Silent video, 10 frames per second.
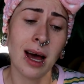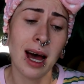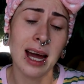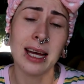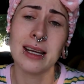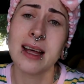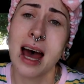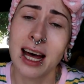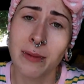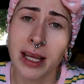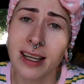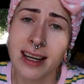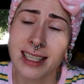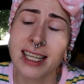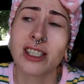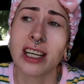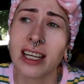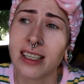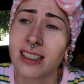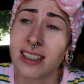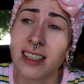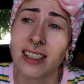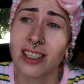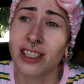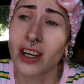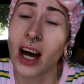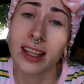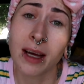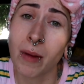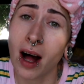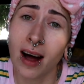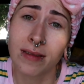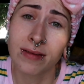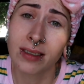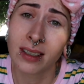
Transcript: I had to make the decision to just cut them off